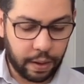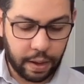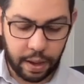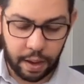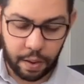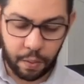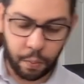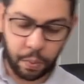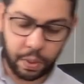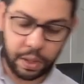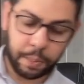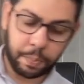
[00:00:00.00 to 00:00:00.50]

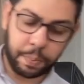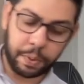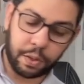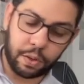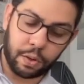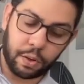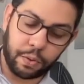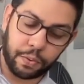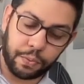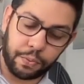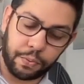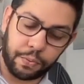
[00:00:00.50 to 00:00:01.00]
with a bit
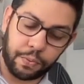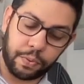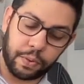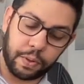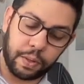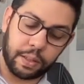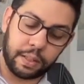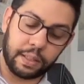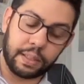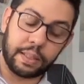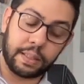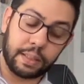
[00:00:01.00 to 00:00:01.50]
of
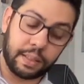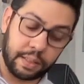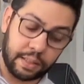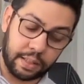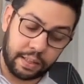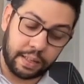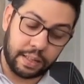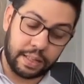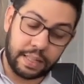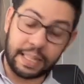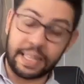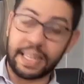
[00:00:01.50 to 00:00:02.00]

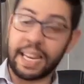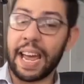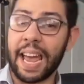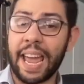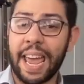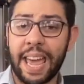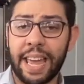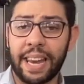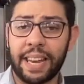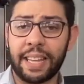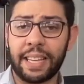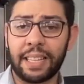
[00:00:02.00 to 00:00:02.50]

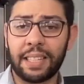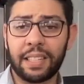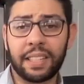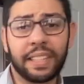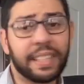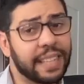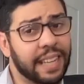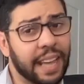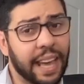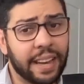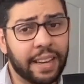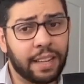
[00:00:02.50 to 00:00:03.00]
Diana
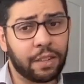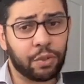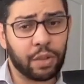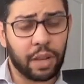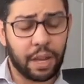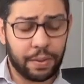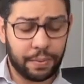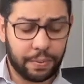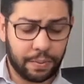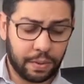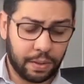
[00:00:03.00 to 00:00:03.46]
drive.